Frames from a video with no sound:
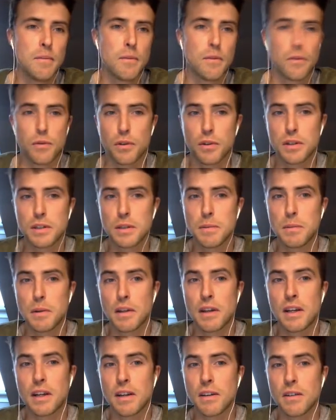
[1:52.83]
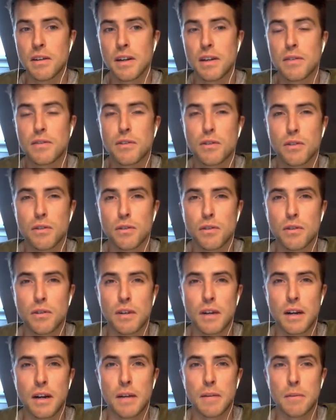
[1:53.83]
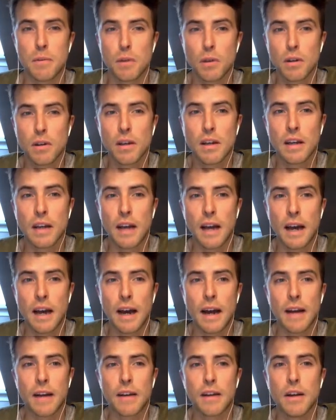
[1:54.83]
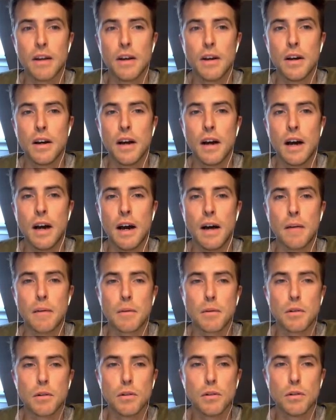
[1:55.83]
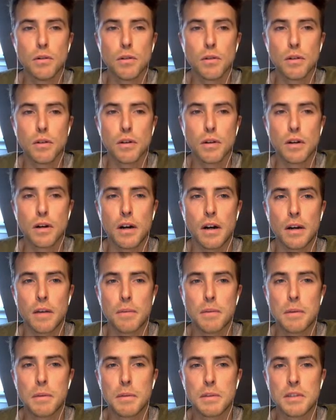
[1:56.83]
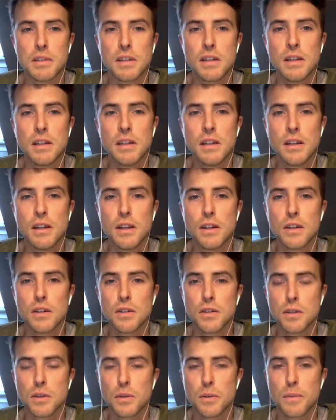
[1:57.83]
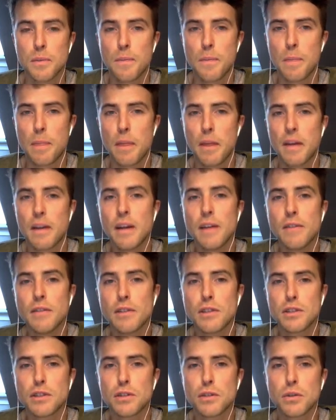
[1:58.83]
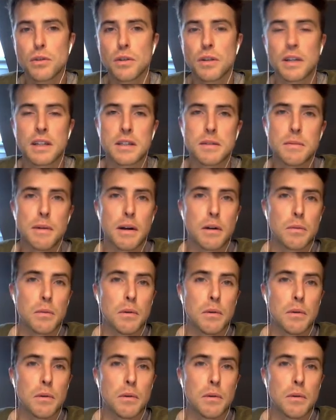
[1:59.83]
For example, here, if you're looking at Google PPC, so an average store gets about